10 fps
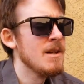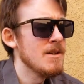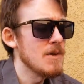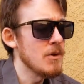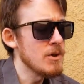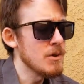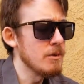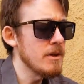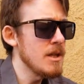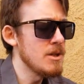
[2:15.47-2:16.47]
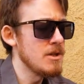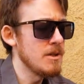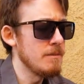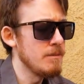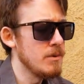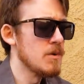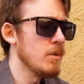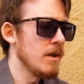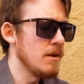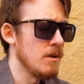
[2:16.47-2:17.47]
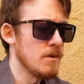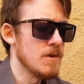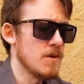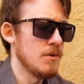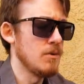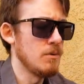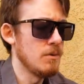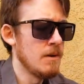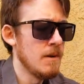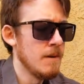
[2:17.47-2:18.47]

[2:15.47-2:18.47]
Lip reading: So there's a relationship between those two.